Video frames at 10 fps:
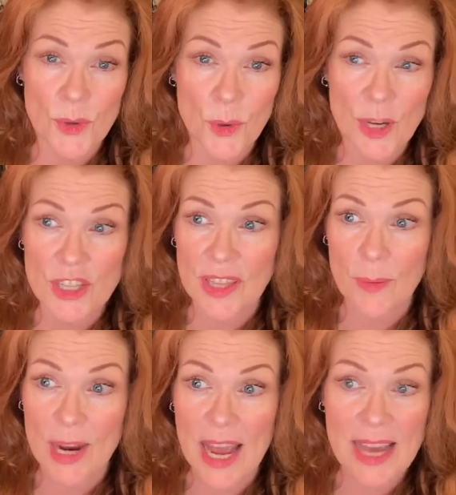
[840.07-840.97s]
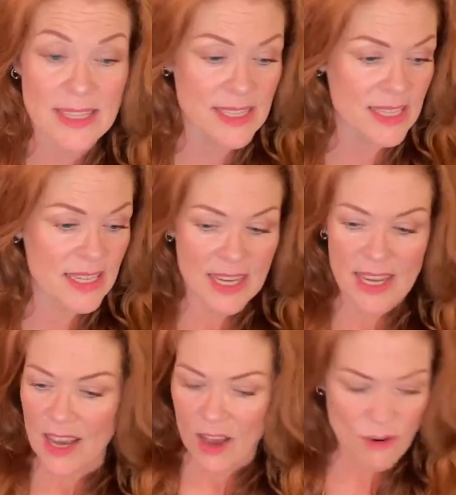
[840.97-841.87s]
a question they were asked.
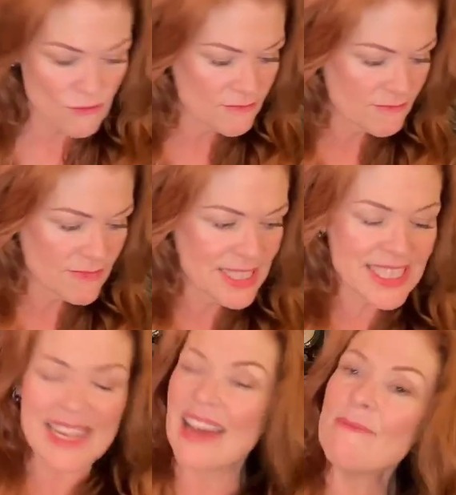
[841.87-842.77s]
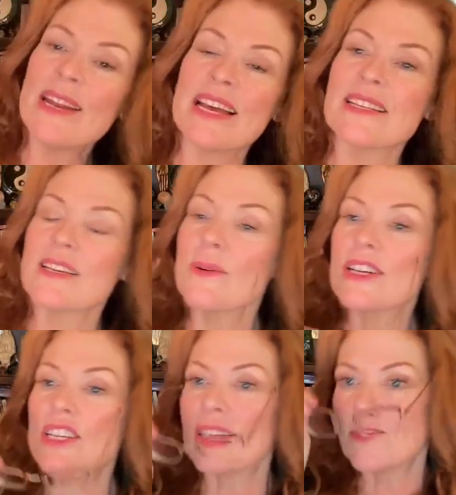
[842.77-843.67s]
Oh, let's see, I've been asked a
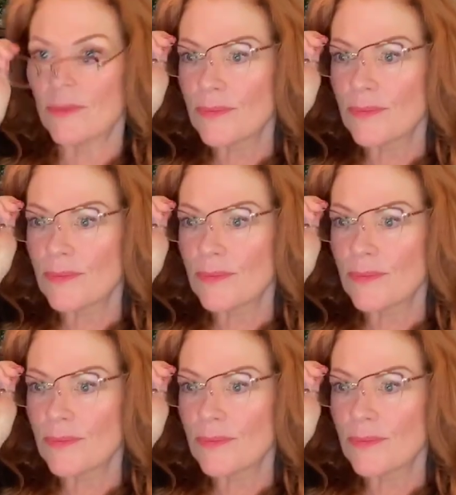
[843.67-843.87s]
question.